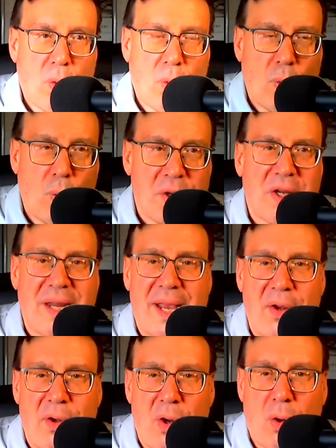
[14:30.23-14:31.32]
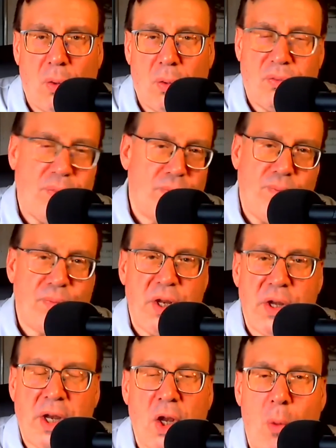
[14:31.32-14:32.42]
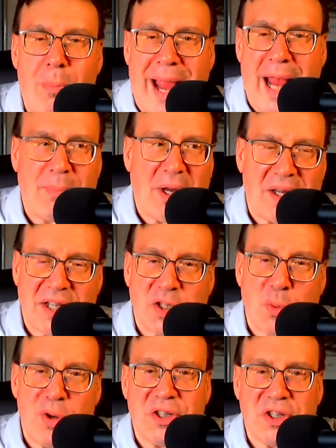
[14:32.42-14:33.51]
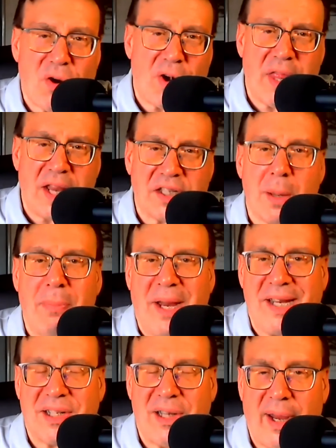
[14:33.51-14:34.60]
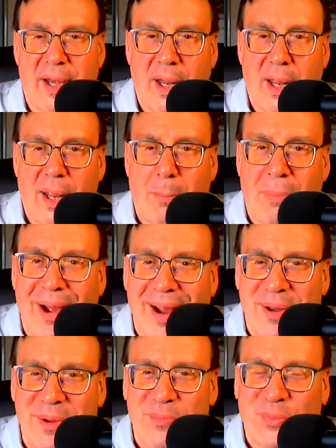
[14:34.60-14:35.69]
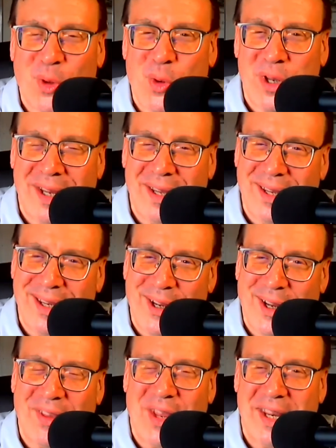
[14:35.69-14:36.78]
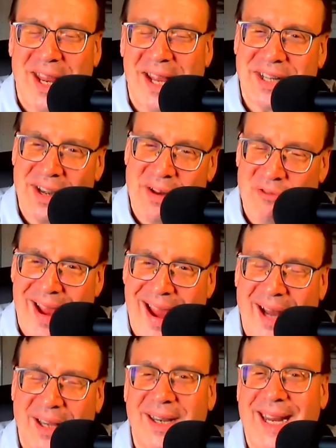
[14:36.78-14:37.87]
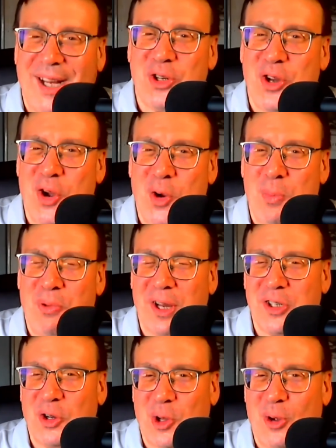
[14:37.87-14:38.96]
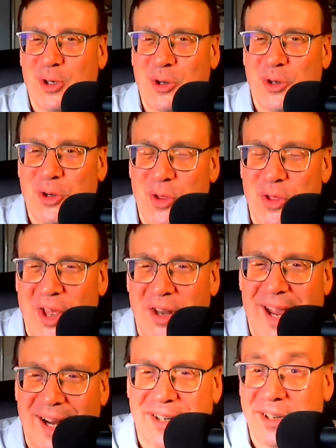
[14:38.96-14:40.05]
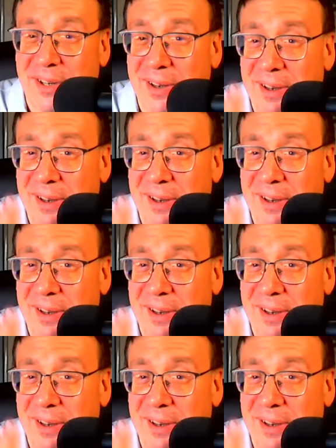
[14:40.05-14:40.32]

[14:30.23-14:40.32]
when you get a no, you didn't go back, because that's where you started. That's the baseline. But when you get that yes, and in fact, each no brings you closer to the next